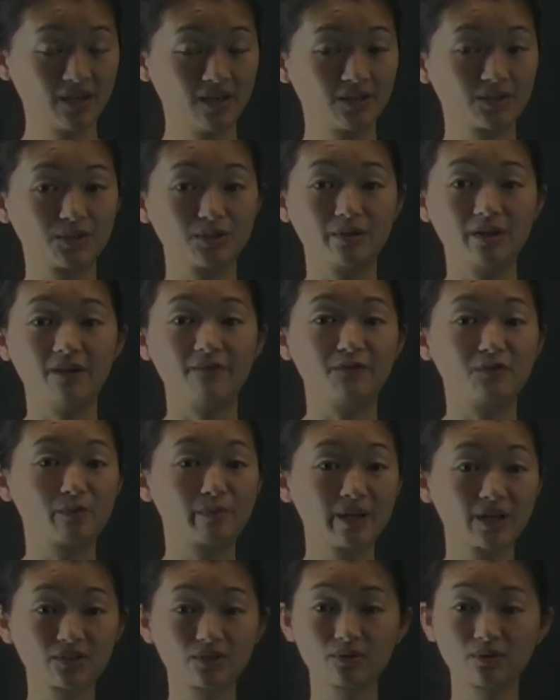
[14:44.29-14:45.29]
So if your
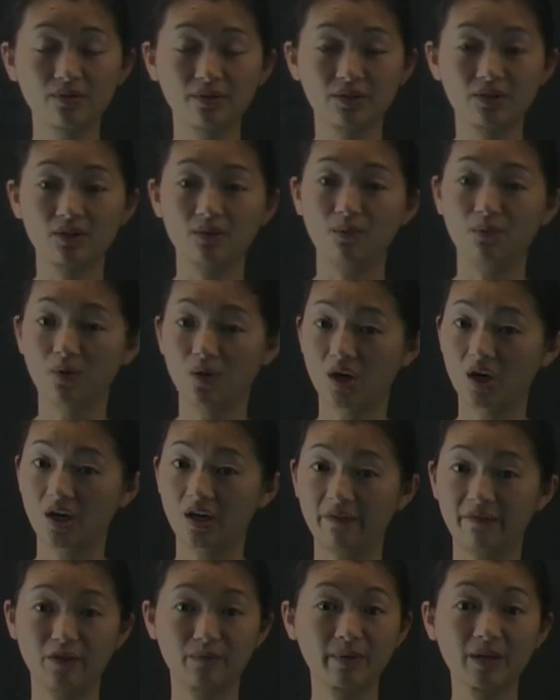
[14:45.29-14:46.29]

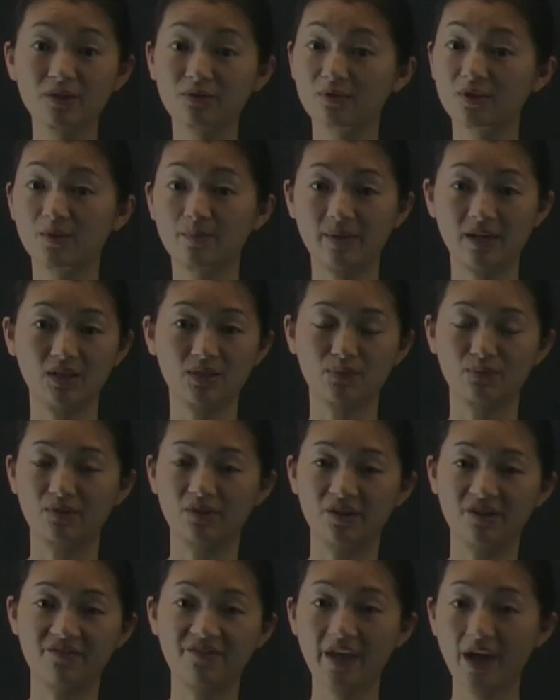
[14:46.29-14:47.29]
pixel space
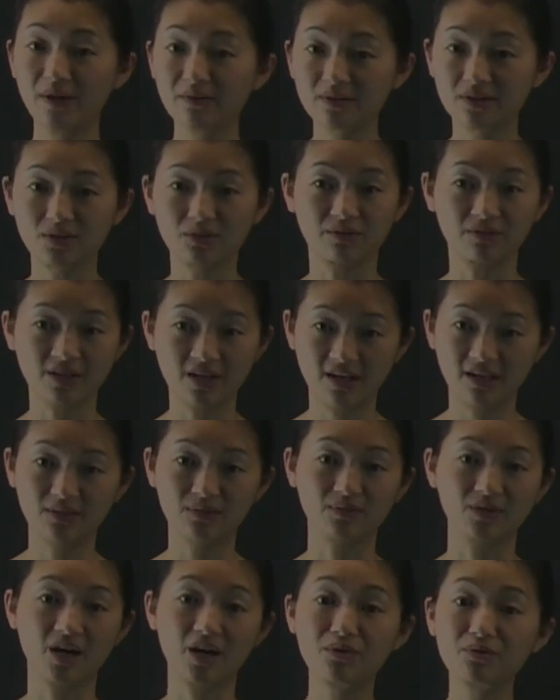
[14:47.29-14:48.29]
were thousands or tens
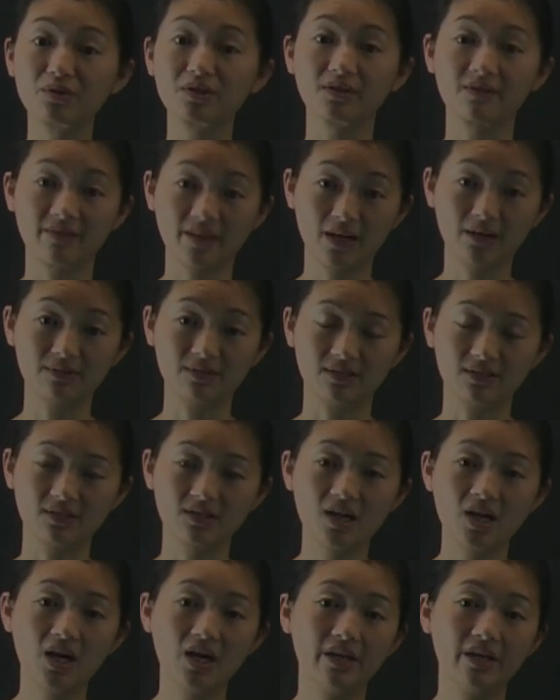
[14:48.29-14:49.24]
or hundreds of thousands,